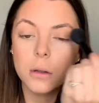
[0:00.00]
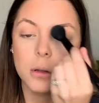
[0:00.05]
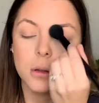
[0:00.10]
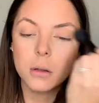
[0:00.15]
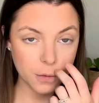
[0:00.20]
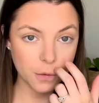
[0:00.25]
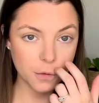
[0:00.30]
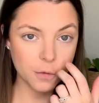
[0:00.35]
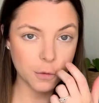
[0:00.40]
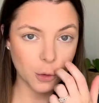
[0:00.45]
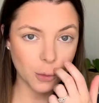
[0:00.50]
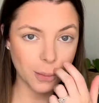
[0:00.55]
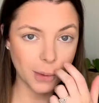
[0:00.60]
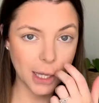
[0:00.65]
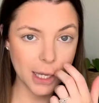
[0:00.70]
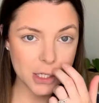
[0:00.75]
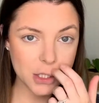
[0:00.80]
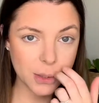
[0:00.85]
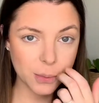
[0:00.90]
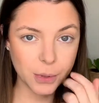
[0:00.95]
For
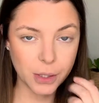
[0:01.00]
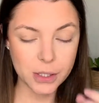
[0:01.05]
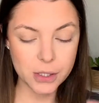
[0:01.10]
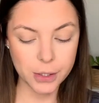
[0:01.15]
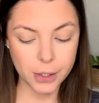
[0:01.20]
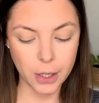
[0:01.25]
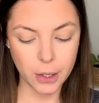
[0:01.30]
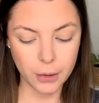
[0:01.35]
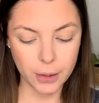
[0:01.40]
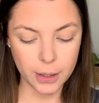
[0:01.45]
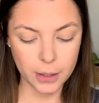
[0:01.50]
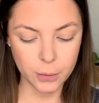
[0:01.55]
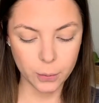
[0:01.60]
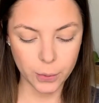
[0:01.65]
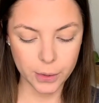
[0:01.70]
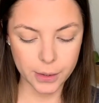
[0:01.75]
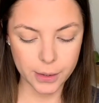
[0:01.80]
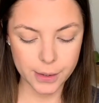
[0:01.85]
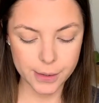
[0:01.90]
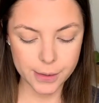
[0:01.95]
blush, I'm going to go in
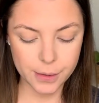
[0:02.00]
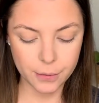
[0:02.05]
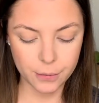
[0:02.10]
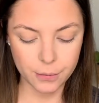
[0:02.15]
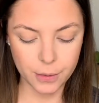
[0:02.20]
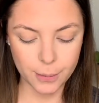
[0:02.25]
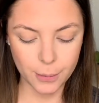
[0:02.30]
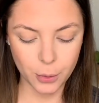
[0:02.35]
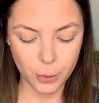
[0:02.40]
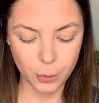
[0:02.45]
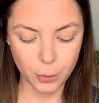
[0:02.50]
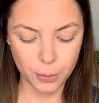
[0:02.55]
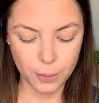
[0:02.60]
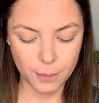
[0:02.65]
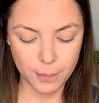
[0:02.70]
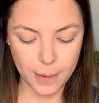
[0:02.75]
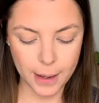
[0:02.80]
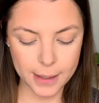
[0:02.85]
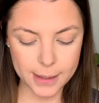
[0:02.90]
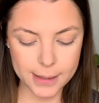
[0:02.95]
with this Rimmel
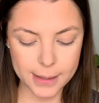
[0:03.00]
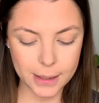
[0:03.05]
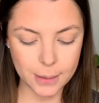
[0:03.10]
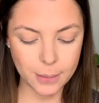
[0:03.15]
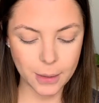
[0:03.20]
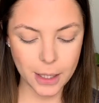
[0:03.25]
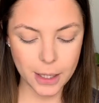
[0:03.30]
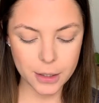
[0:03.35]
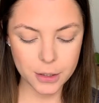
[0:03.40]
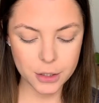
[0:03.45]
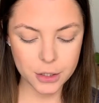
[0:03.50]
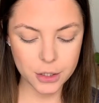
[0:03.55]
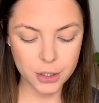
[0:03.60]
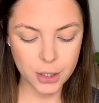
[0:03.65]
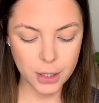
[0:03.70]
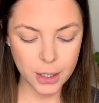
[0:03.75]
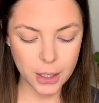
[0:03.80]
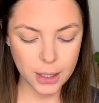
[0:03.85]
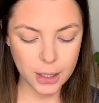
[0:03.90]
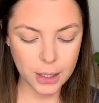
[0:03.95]
Maxi blush.
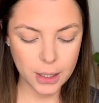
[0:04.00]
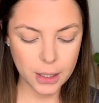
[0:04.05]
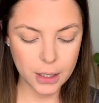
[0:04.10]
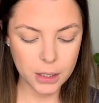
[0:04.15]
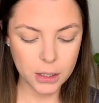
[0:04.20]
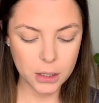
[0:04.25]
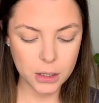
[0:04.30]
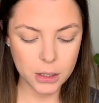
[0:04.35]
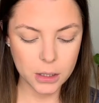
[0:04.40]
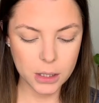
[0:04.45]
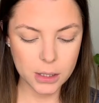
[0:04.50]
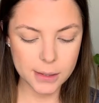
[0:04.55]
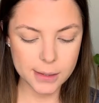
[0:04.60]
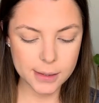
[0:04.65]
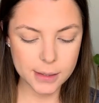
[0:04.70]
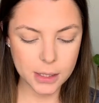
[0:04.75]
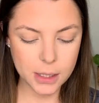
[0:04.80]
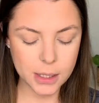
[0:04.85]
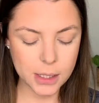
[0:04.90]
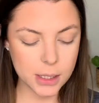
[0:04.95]
This
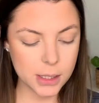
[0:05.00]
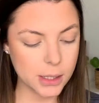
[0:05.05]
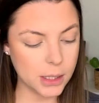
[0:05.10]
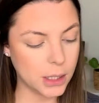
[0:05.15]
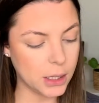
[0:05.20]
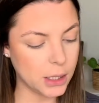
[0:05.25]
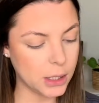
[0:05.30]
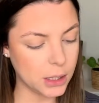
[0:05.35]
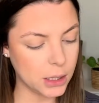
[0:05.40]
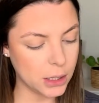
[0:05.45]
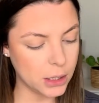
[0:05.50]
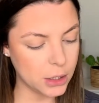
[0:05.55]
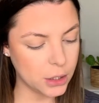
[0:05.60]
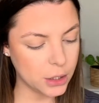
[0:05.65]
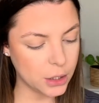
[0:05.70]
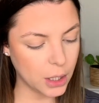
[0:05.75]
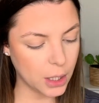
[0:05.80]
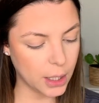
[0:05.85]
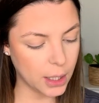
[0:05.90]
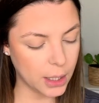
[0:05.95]
is in the
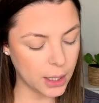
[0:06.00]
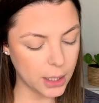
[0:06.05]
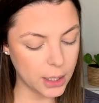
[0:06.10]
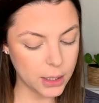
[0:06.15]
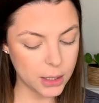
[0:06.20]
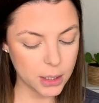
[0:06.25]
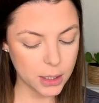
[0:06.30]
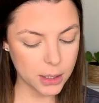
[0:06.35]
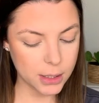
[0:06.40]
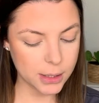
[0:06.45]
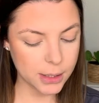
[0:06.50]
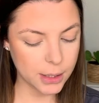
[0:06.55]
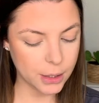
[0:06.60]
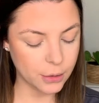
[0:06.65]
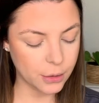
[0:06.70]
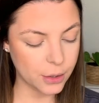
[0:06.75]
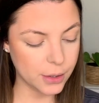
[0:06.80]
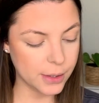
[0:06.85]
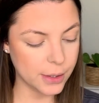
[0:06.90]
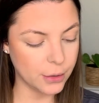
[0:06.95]
shade
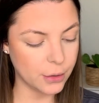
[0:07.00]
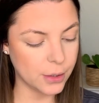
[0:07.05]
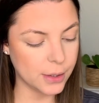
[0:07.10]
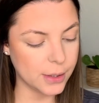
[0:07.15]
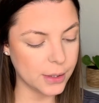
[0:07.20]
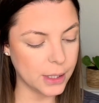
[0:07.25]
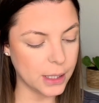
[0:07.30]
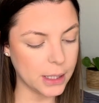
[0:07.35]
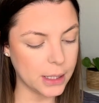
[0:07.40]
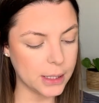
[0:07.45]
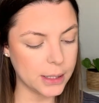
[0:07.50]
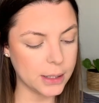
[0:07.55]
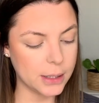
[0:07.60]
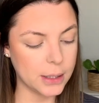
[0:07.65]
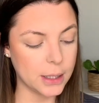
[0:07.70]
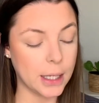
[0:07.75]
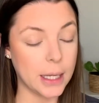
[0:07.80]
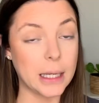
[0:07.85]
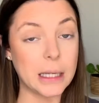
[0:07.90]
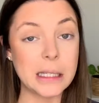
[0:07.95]
006
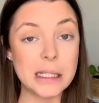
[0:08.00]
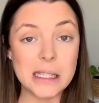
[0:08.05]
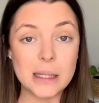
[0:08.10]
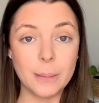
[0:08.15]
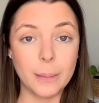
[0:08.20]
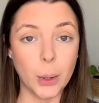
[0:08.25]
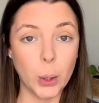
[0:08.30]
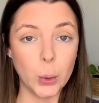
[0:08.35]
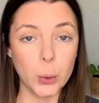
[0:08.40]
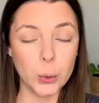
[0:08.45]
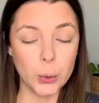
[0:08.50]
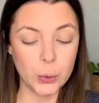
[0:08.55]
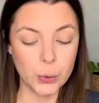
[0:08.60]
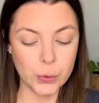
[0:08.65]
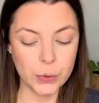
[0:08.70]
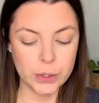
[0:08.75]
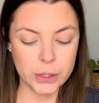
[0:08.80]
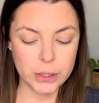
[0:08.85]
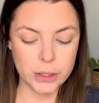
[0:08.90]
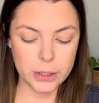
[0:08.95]

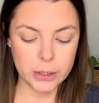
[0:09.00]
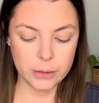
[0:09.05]
Exposed.